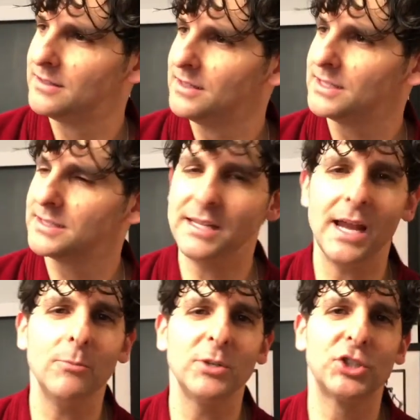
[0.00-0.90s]
His
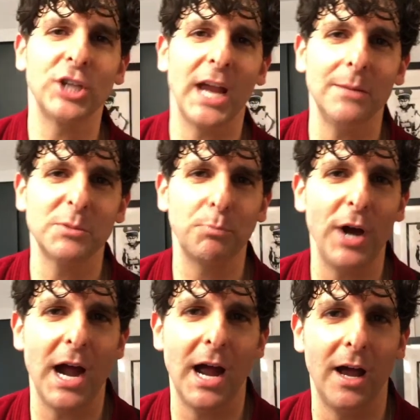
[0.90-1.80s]
name was James
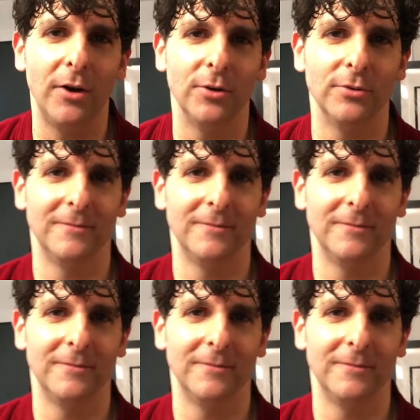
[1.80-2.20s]
Brown.